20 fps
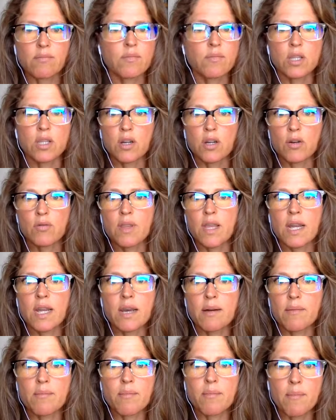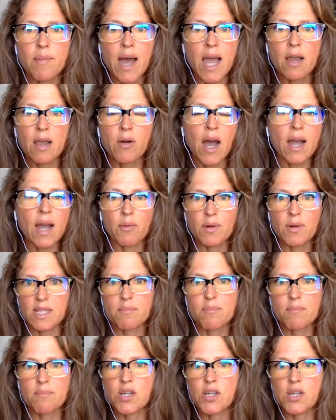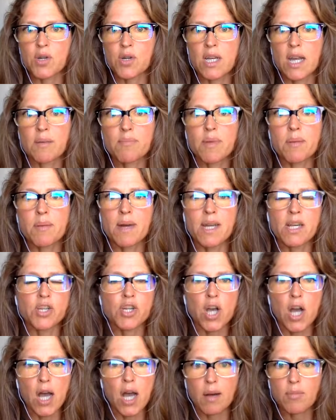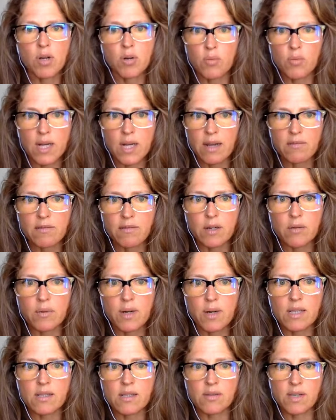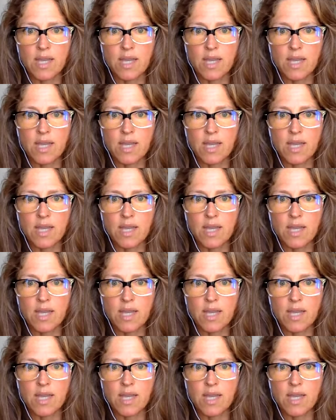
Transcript: you know, that my, I wasn't measuring up at my job or whatever it was.